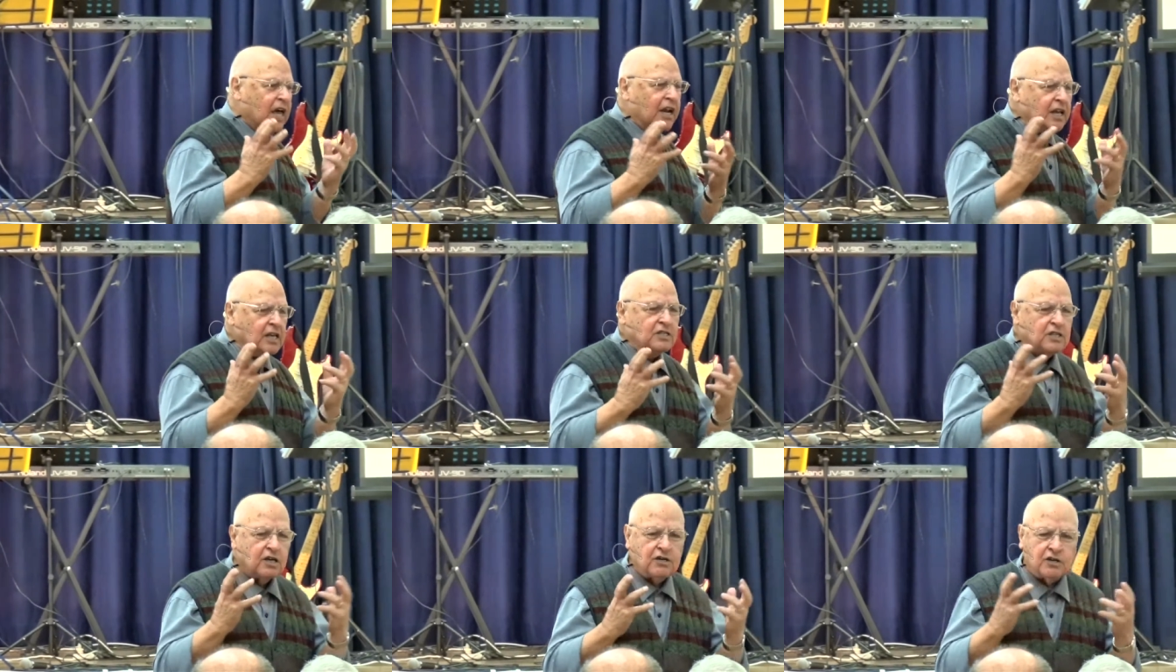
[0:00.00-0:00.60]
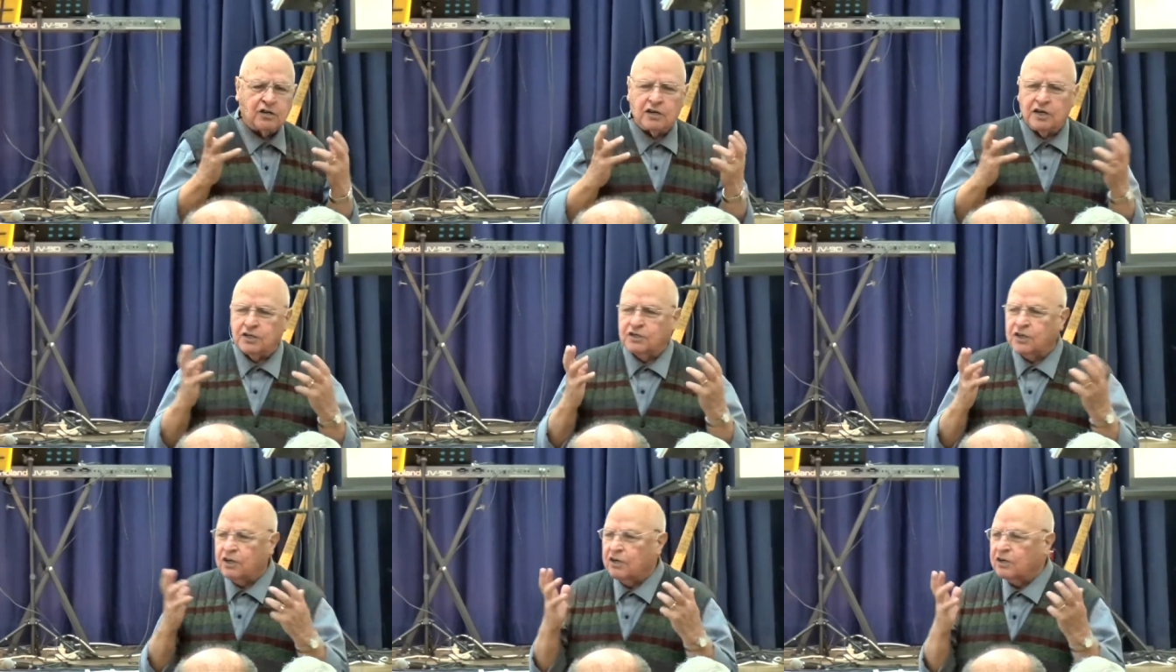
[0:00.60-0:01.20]
there is an early
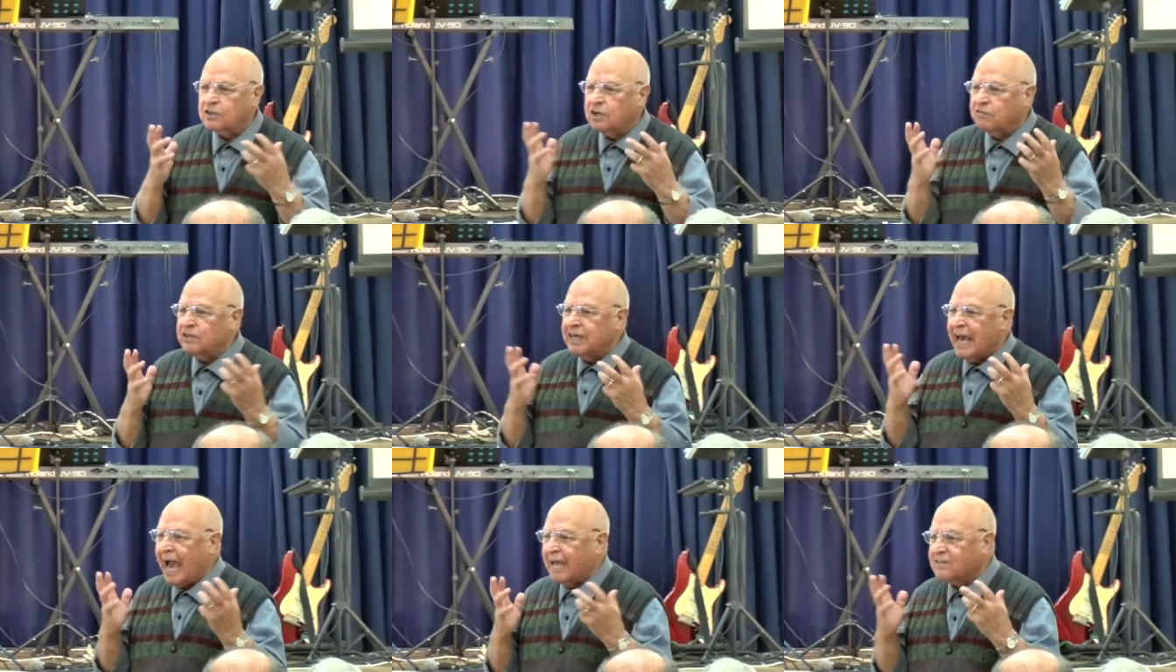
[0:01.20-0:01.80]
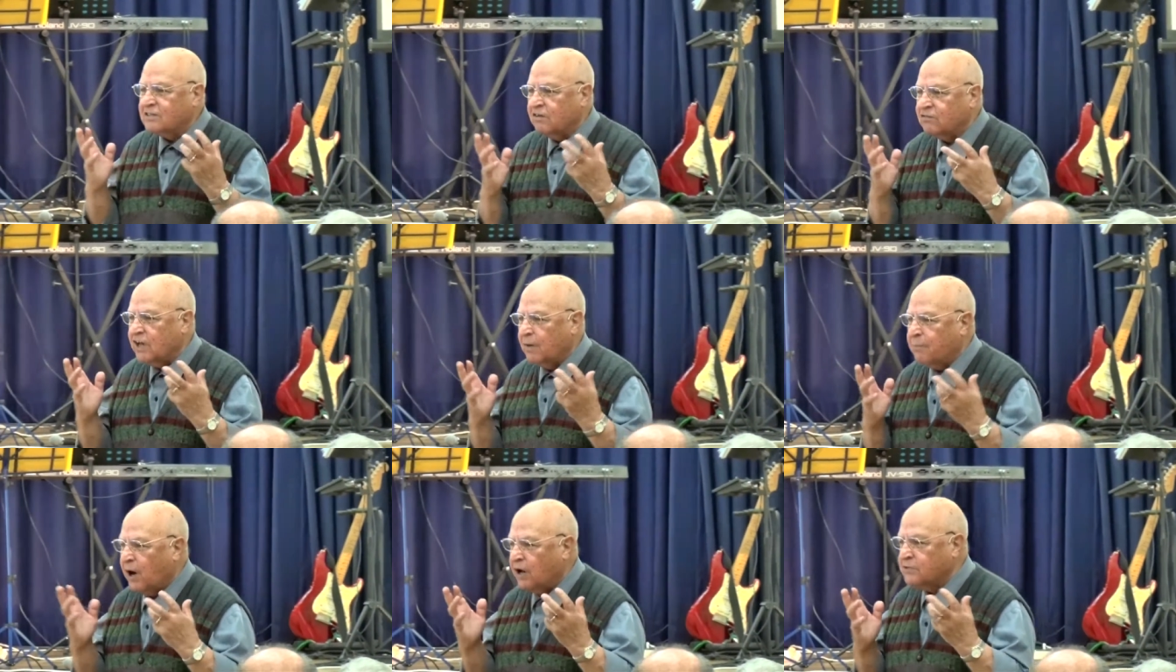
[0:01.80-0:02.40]
church of the Acts of
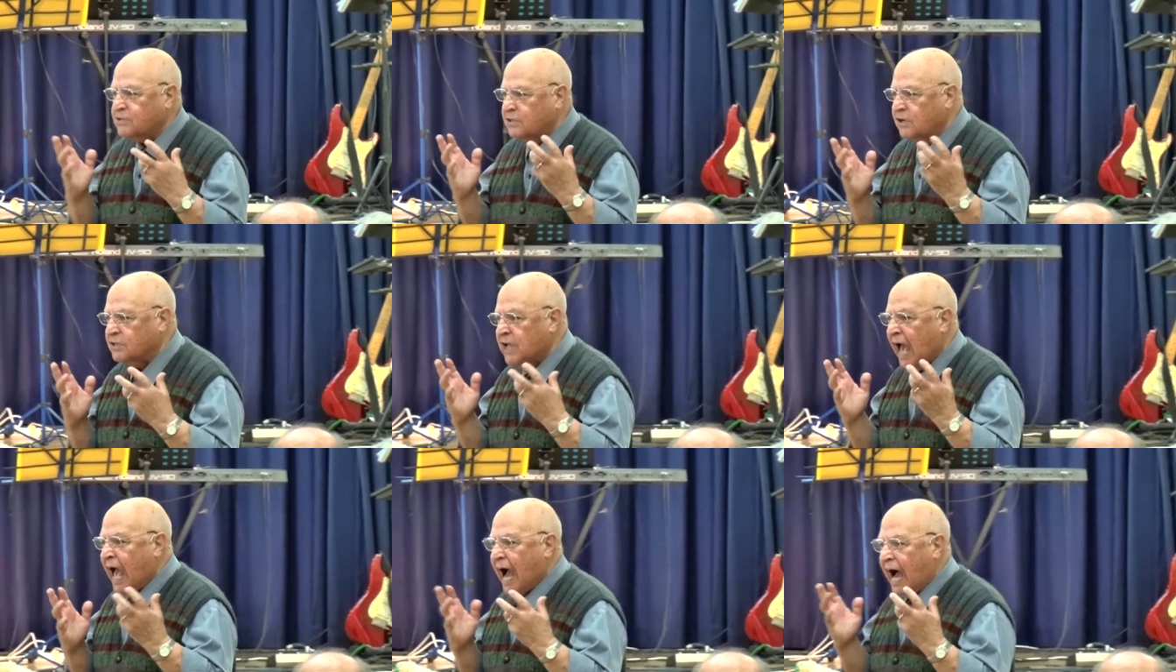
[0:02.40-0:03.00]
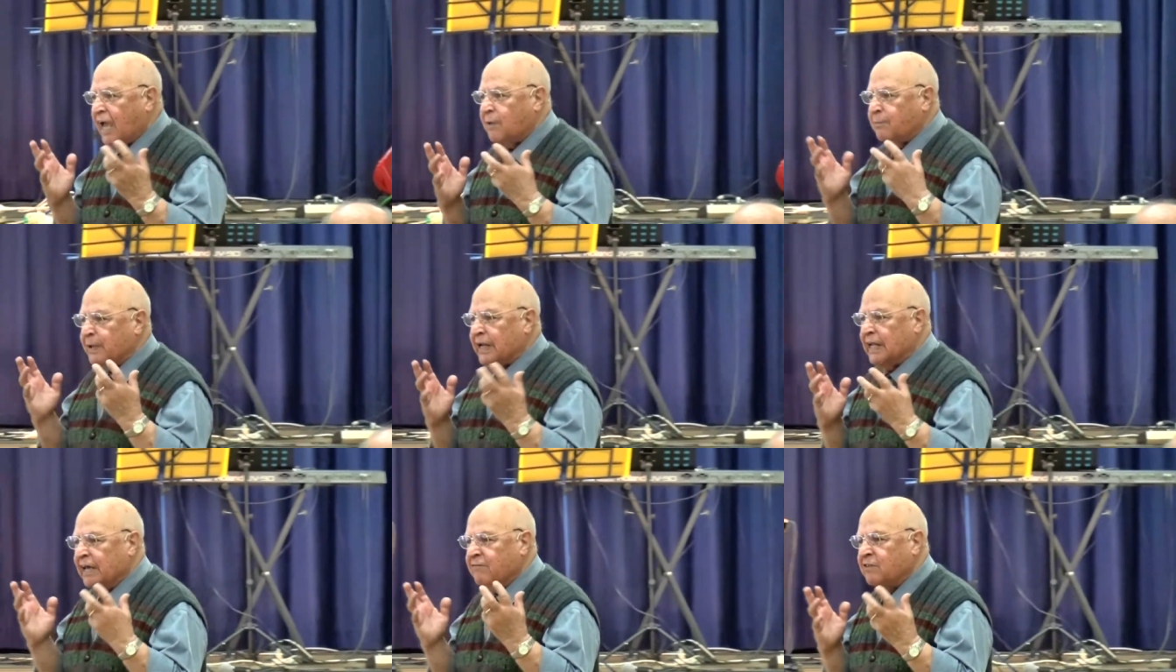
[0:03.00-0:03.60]
the Apostles. I
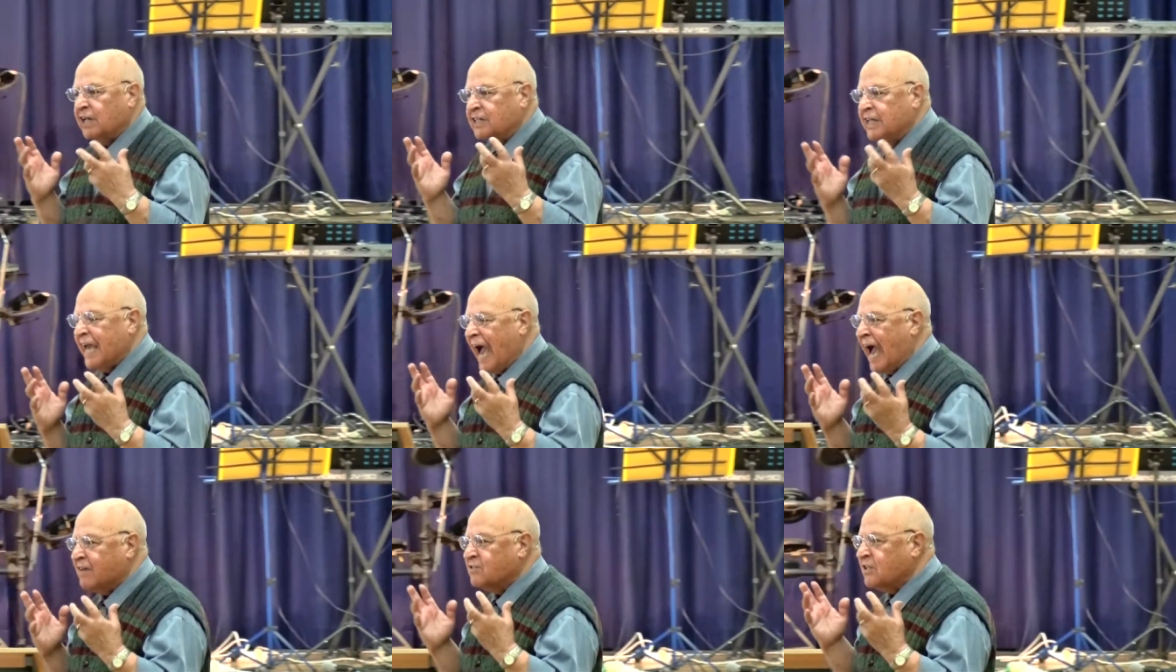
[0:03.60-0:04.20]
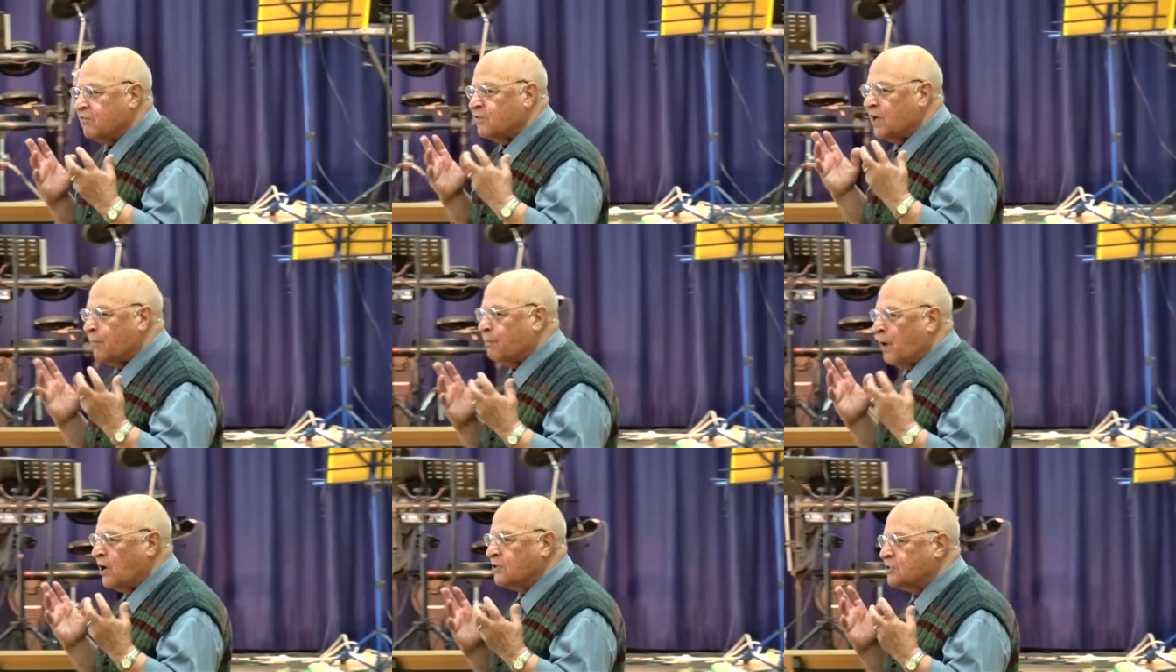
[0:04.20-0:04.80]
believe that the Acts of the
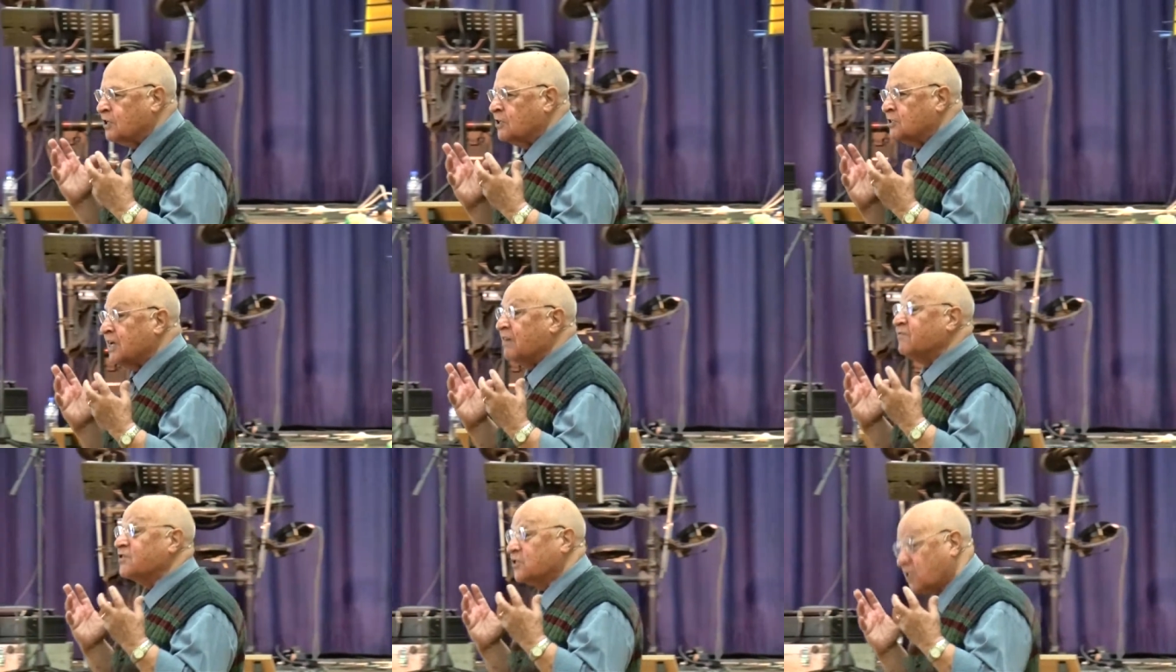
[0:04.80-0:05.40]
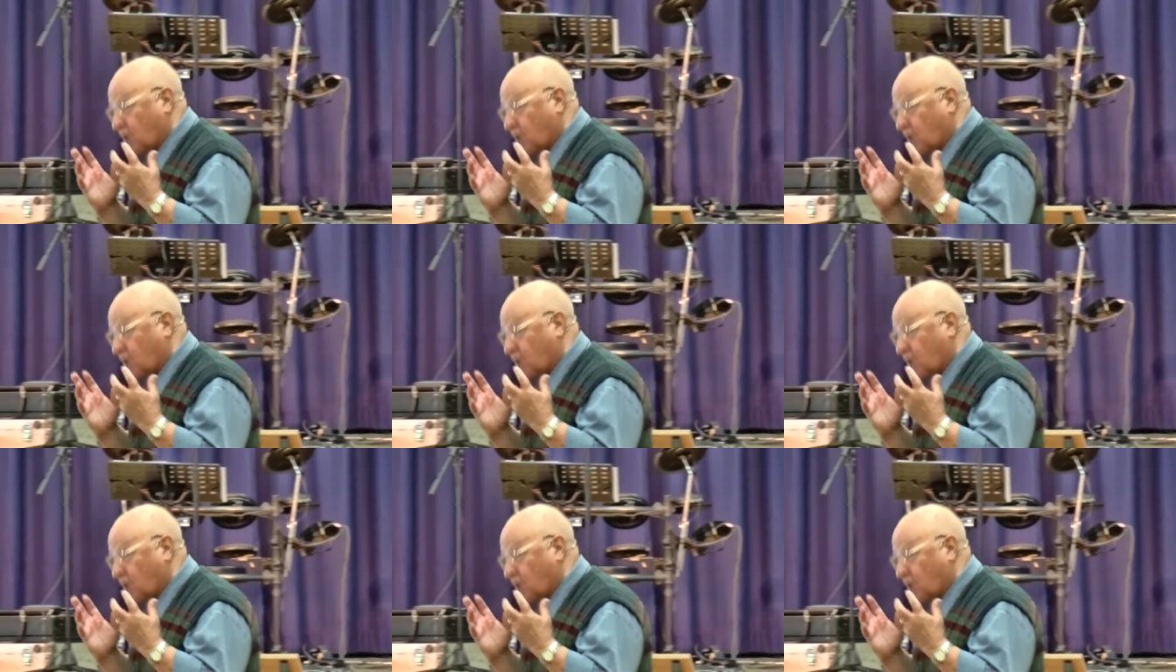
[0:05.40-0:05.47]
Apostles have